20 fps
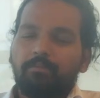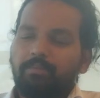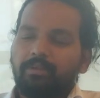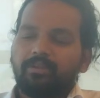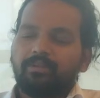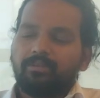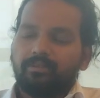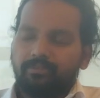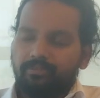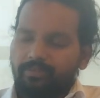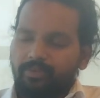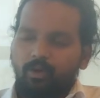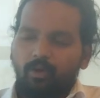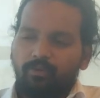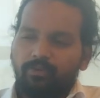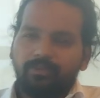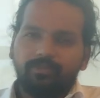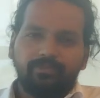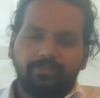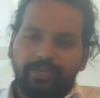But we
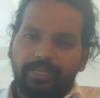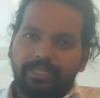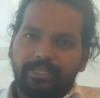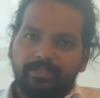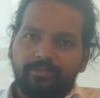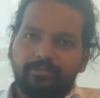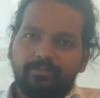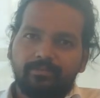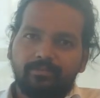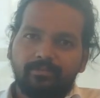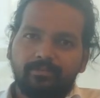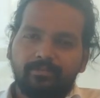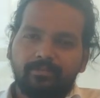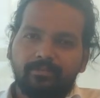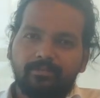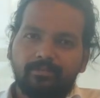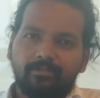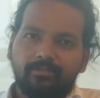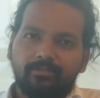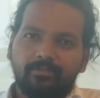often fail.
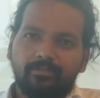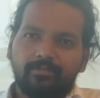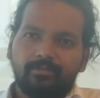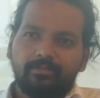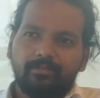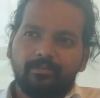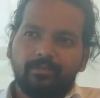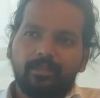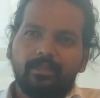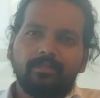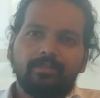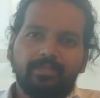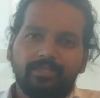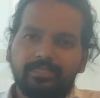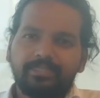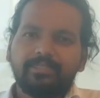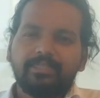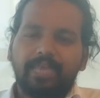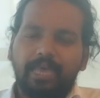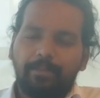
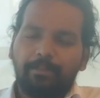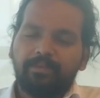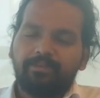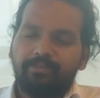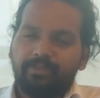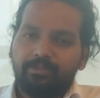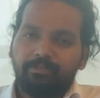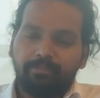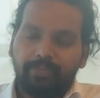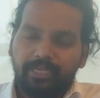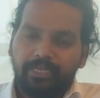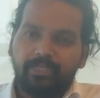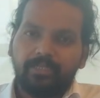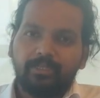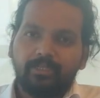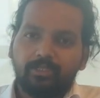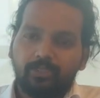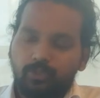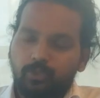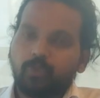This happened with me
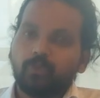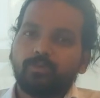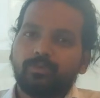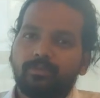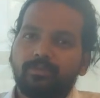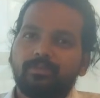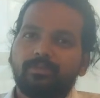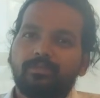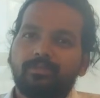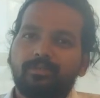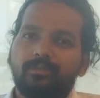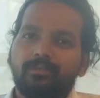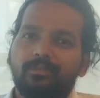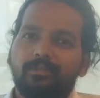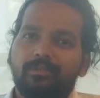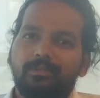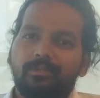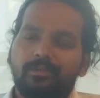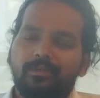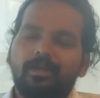too.
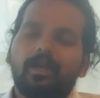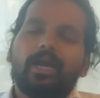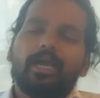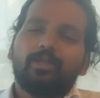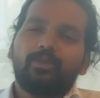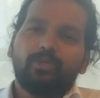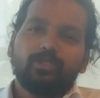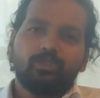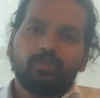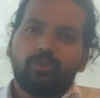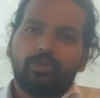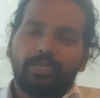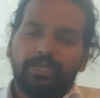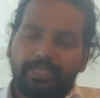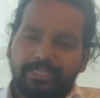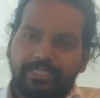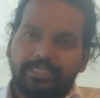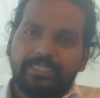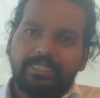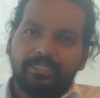I know it's not
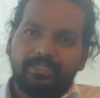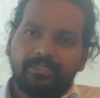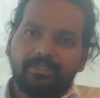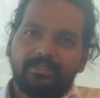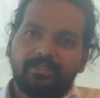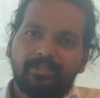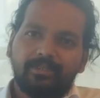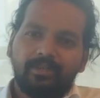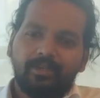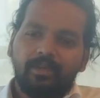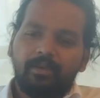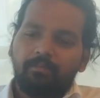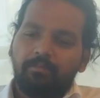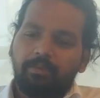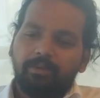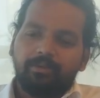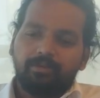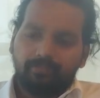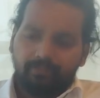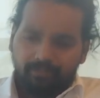easy,
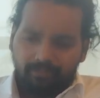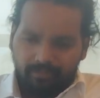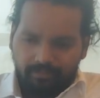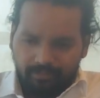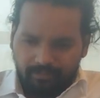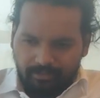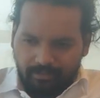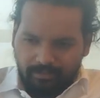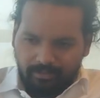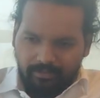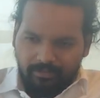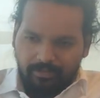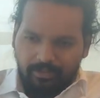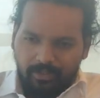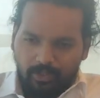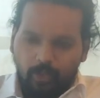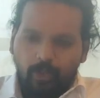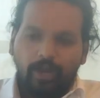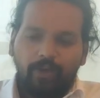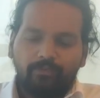but
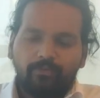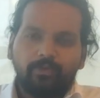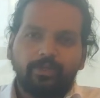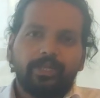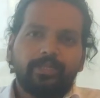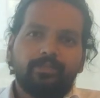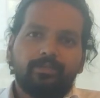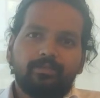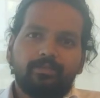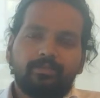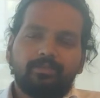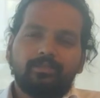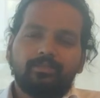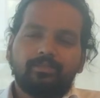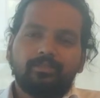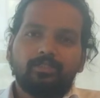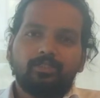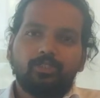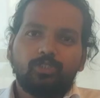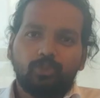you have to take
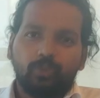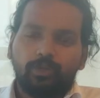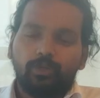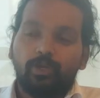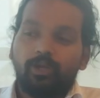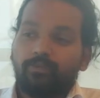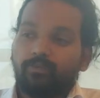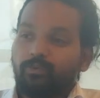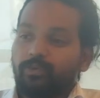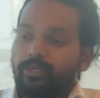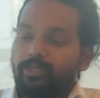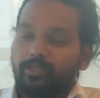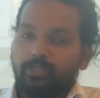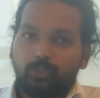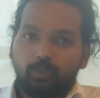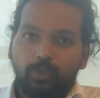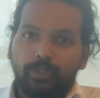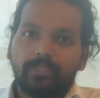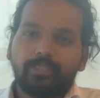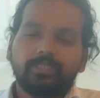the
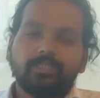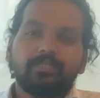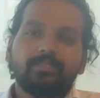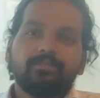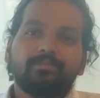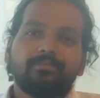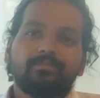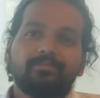choice.